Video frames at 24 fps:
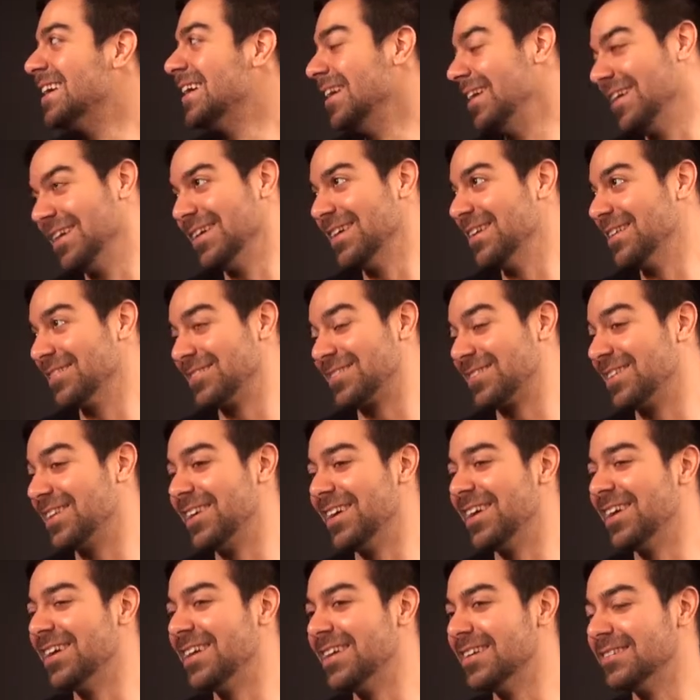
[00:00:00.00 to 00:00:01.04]

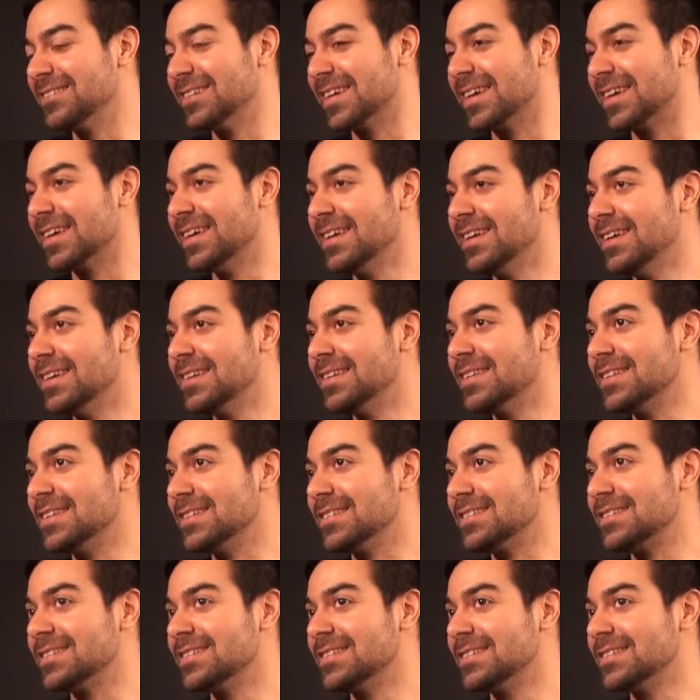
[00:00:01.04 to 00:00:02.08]

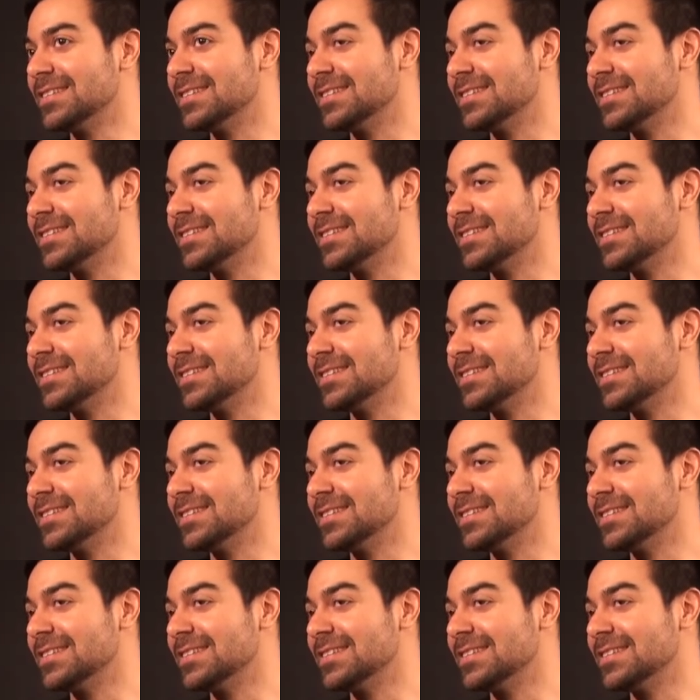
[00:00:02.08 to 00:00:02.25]
No words are spoken by the person on screen.